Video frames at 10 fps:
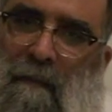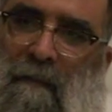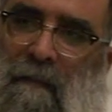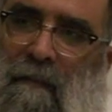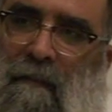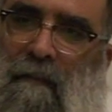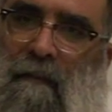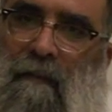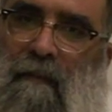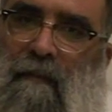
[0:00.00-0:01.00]

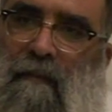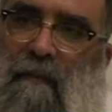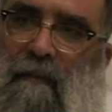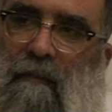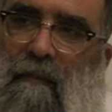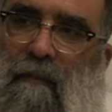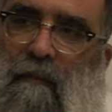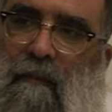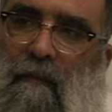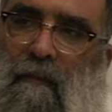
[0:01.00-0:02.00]

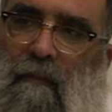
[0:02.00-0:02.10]
(silence)